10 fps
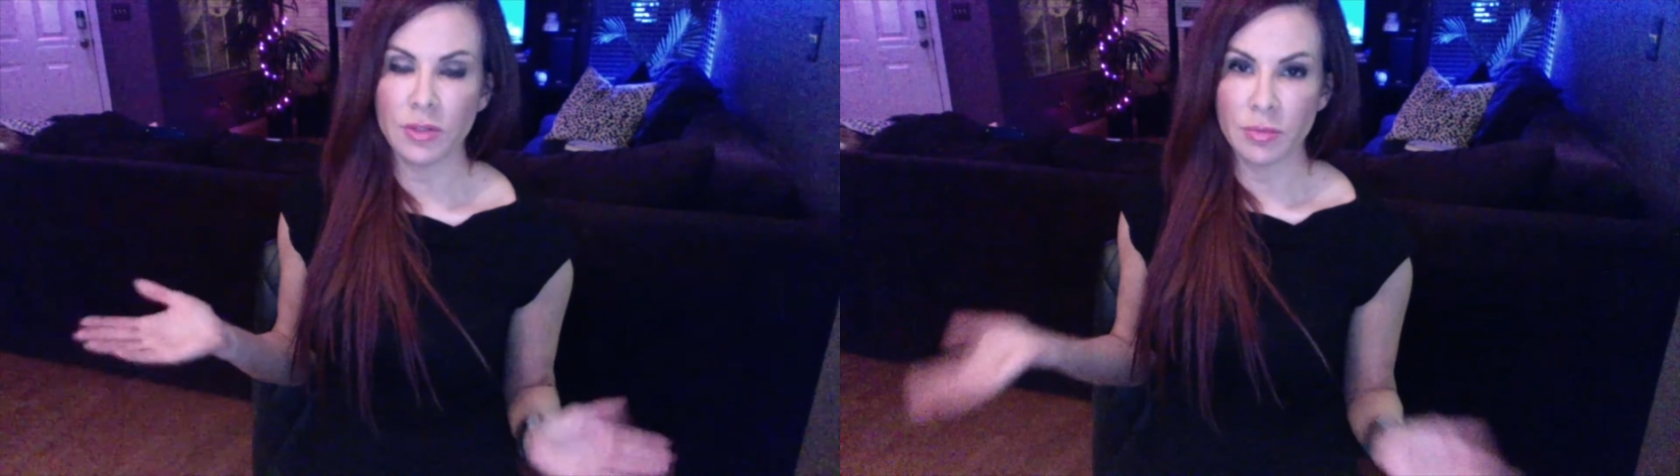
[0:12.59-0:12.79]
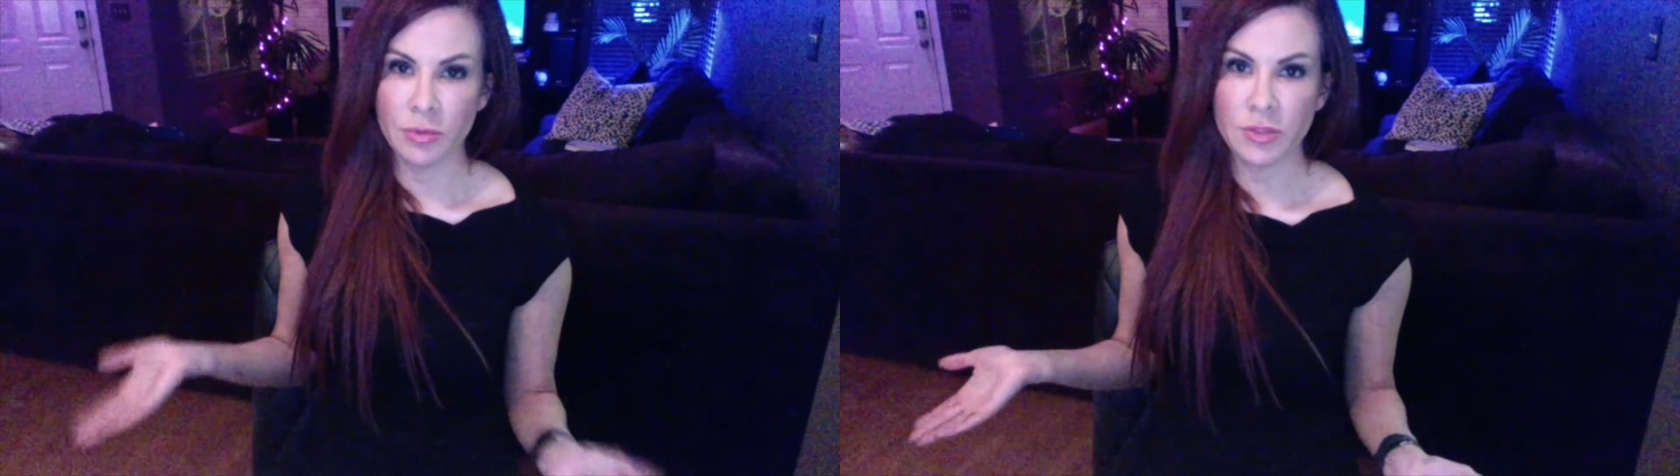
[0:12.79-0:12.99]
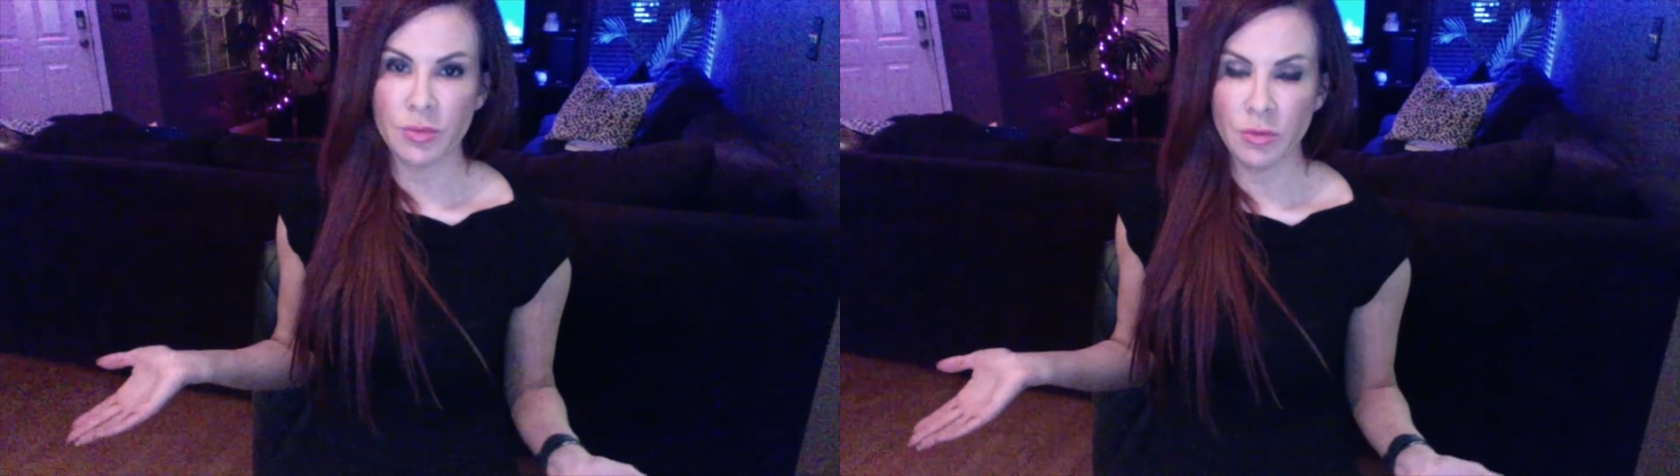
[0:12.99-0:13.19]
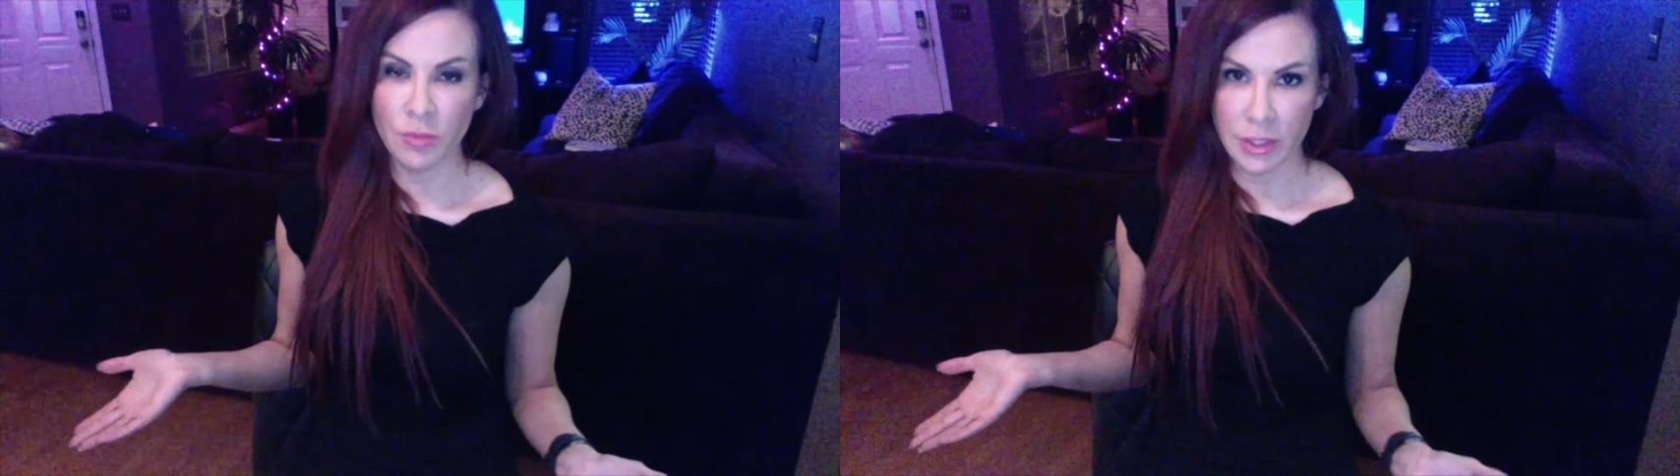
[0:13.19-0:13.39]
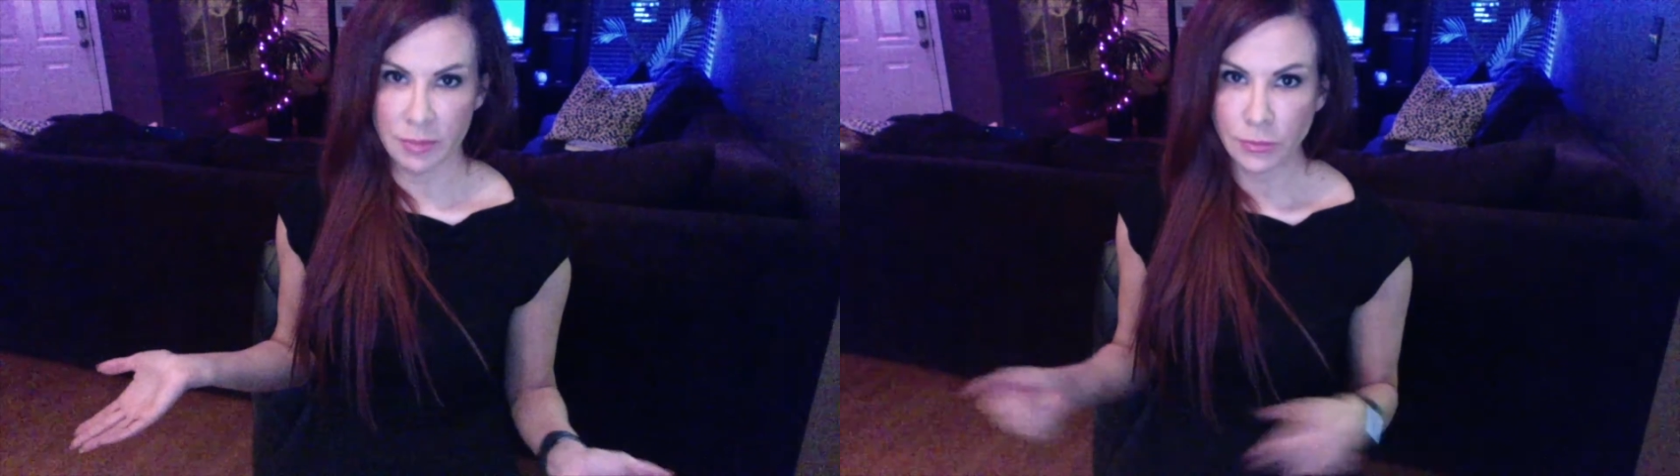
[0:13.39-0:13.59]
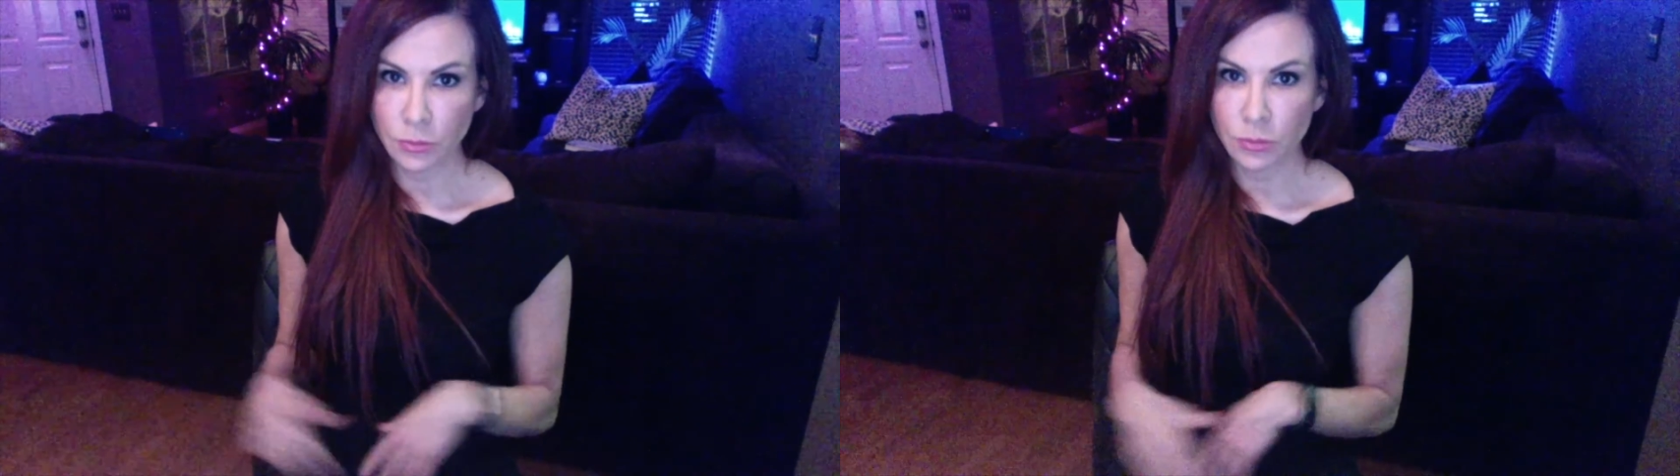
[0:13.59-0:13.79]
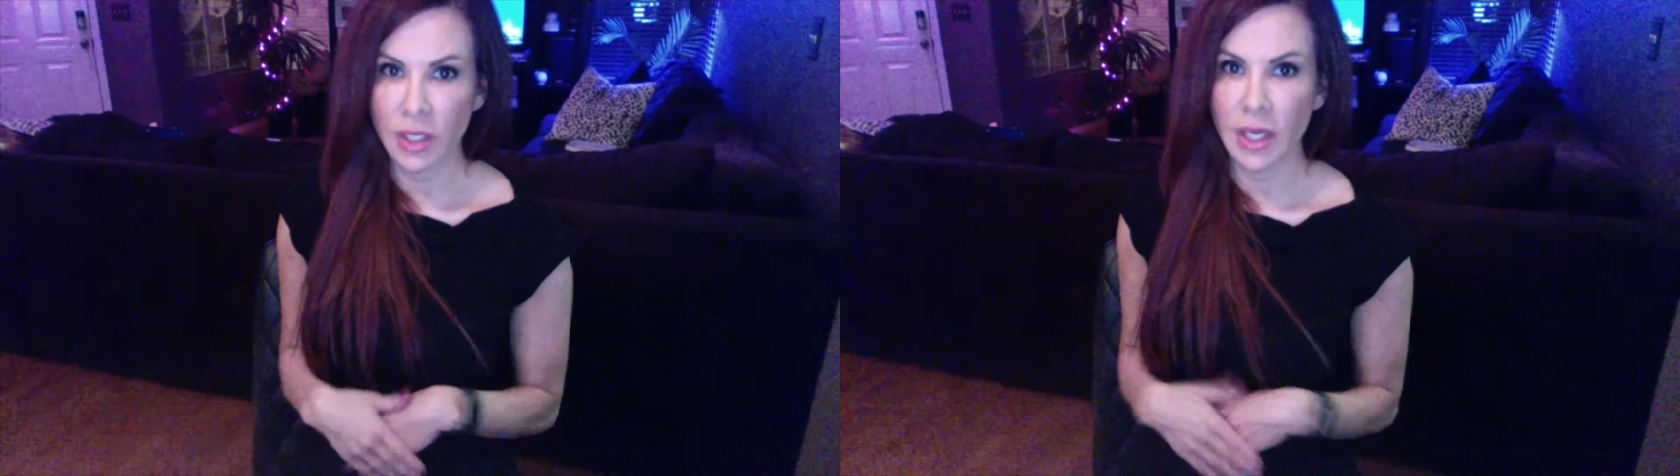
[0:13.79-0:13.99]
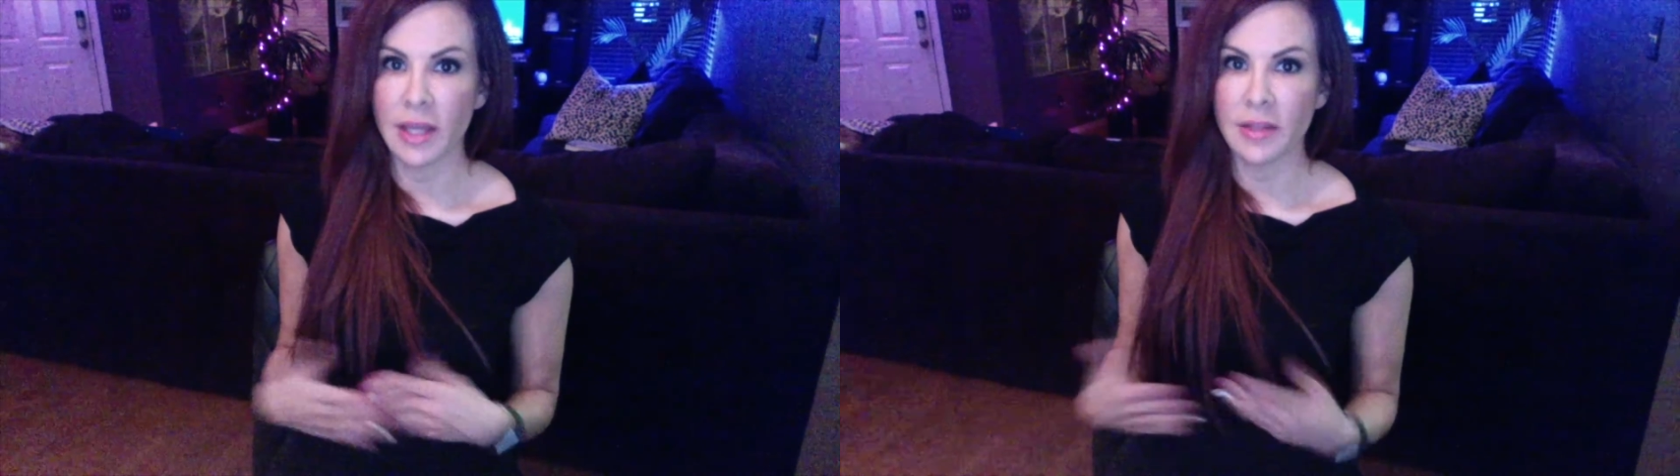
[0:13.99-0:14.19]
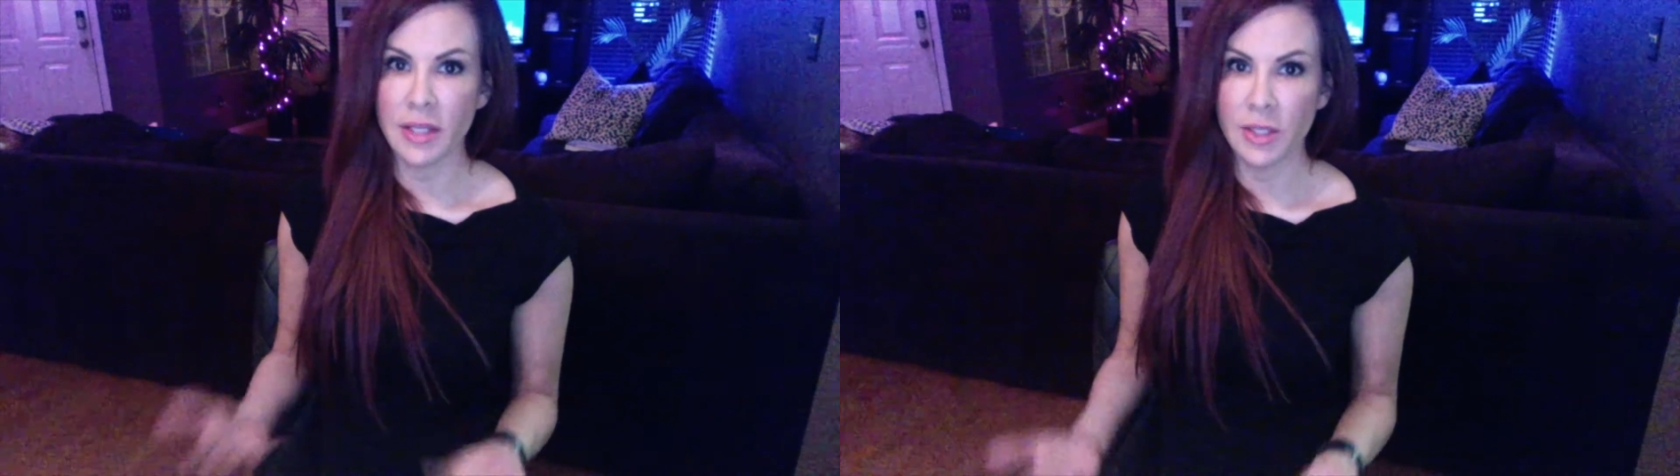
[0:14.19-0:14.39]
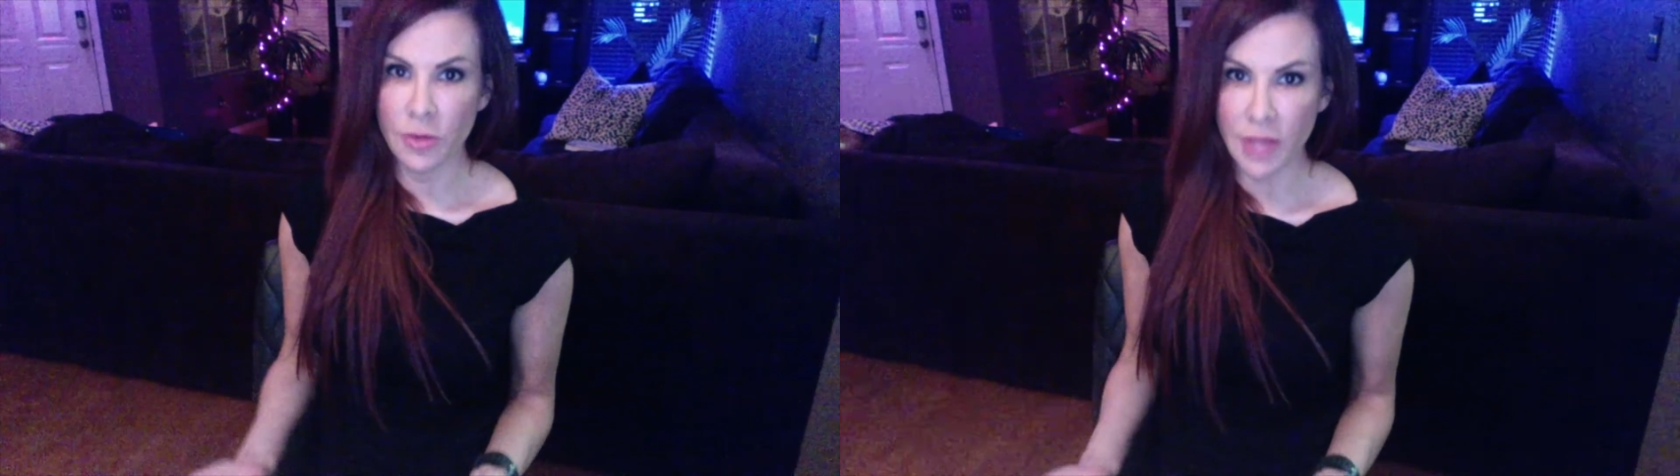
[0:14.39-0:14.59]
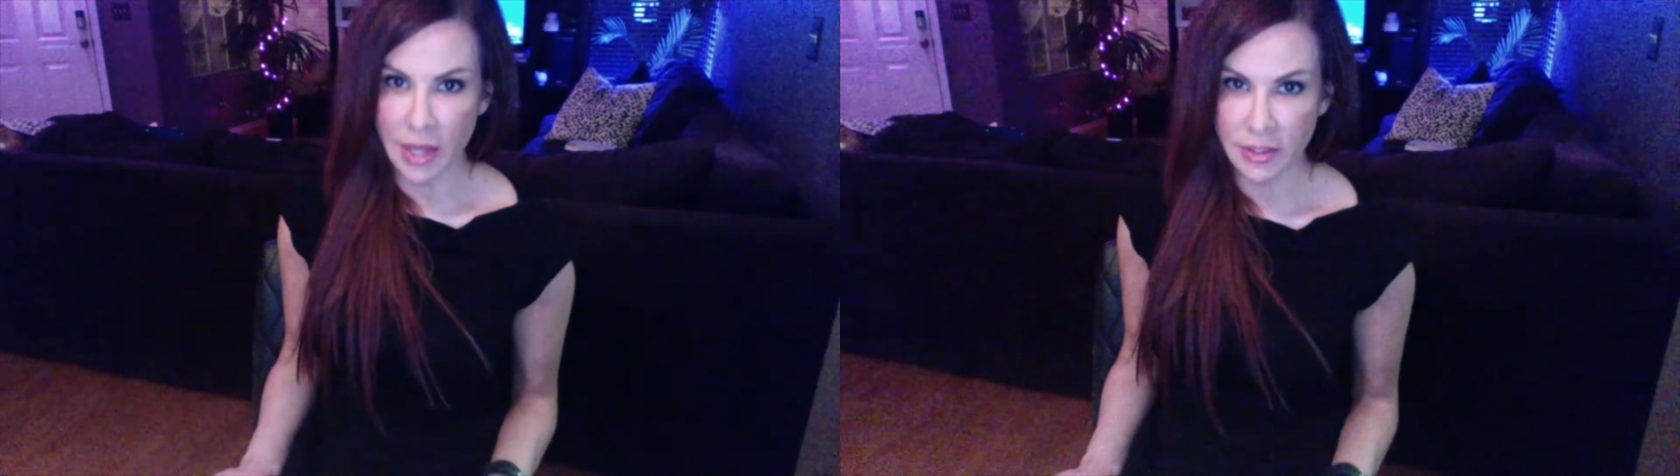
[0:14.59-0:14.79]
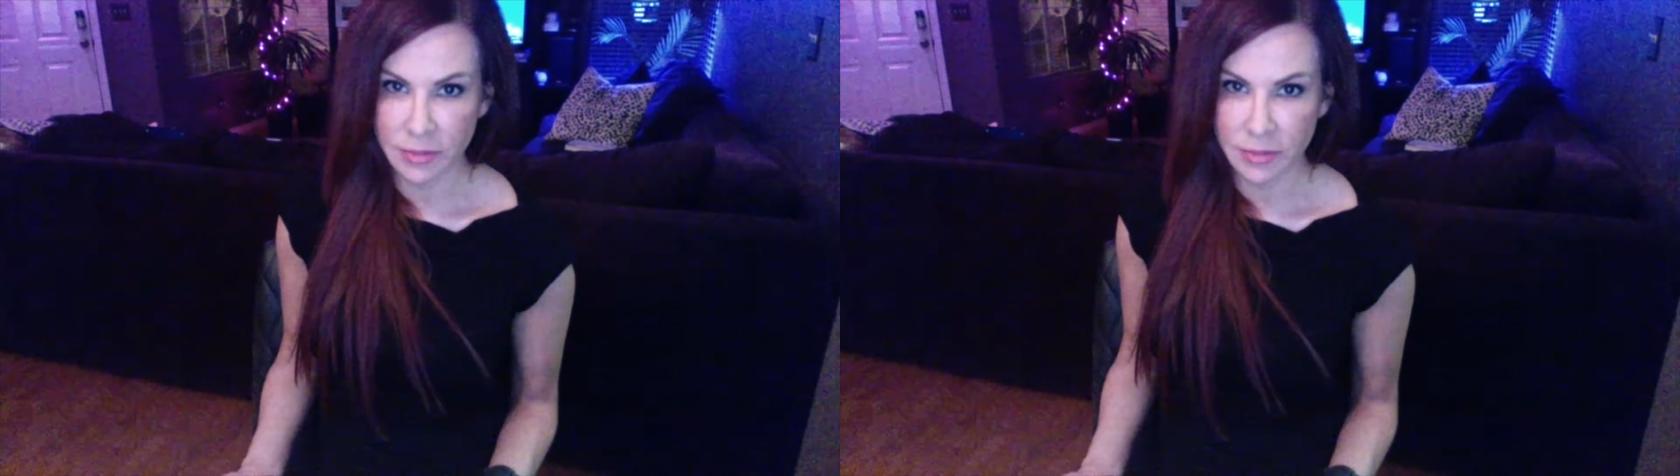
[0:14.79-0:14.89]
liberals won't win. And they know that.